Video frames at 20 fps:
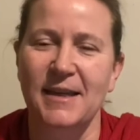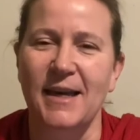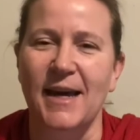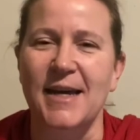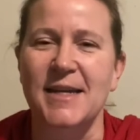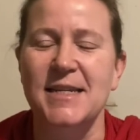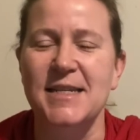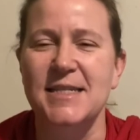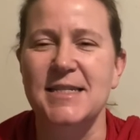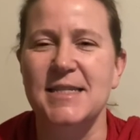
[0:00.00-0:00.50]

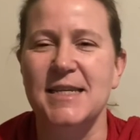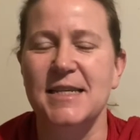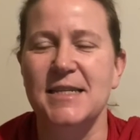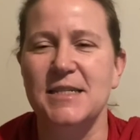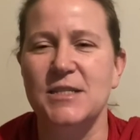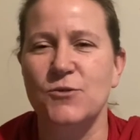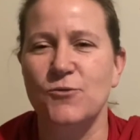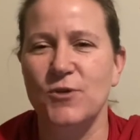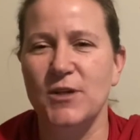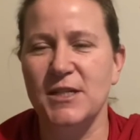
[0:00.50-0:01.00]
And he said
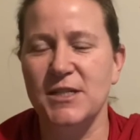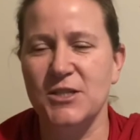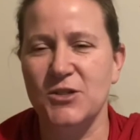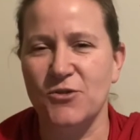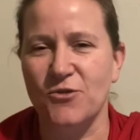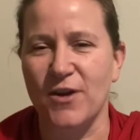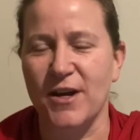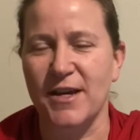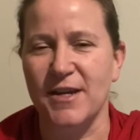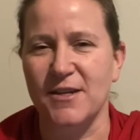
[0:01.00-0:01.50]
it's really
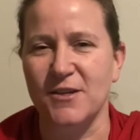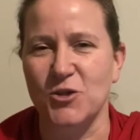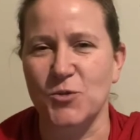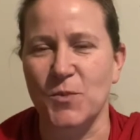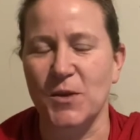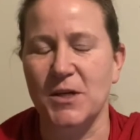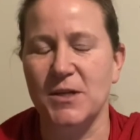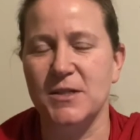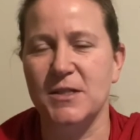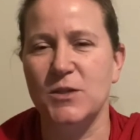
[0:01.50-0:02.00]
strange
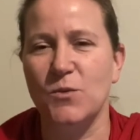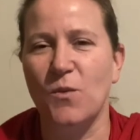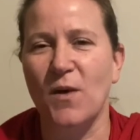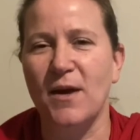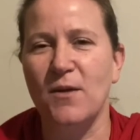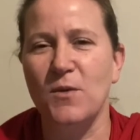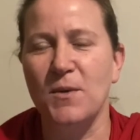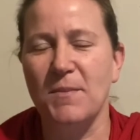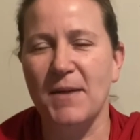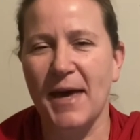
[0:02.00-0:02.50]
because the way
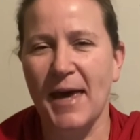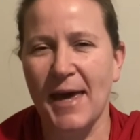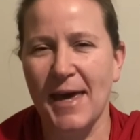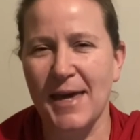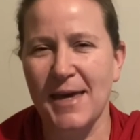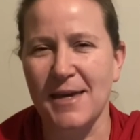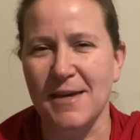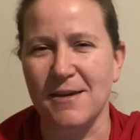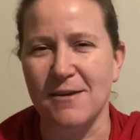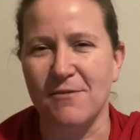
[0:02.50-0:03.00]
we
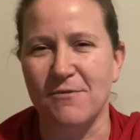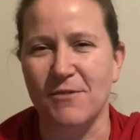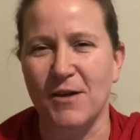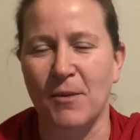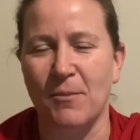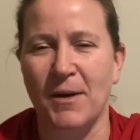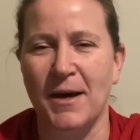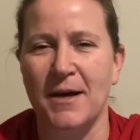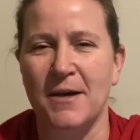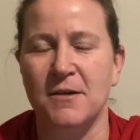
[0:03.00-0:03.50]
behave
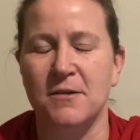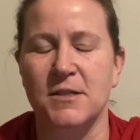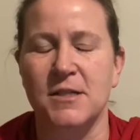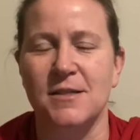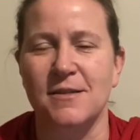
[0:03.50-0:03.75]
about